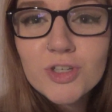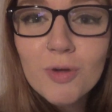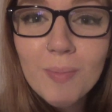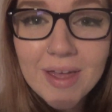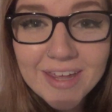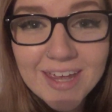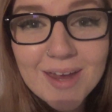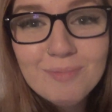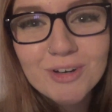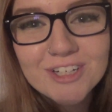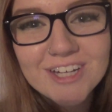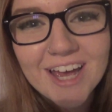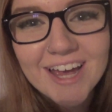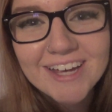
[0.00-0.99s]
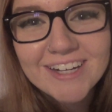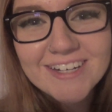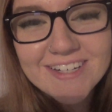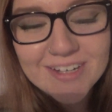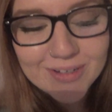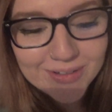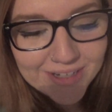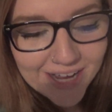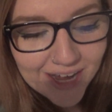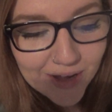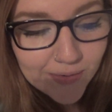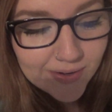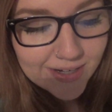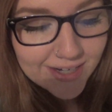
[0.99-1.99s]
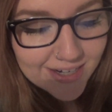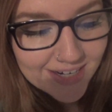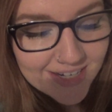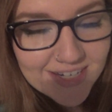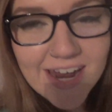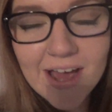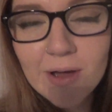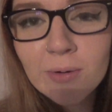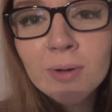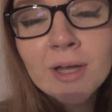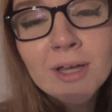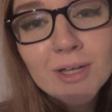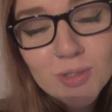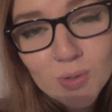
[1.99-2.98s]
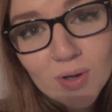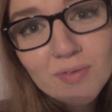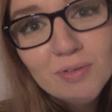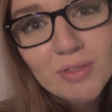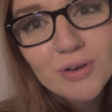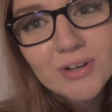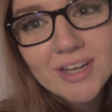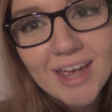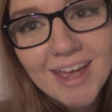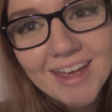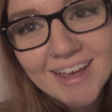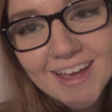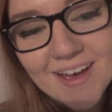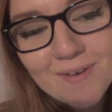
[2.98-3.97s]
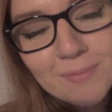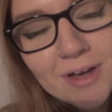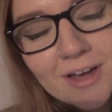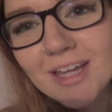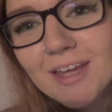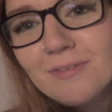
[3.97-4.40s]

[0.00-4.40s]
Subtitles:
So my camera died until now, and it is now 12:30 a.m.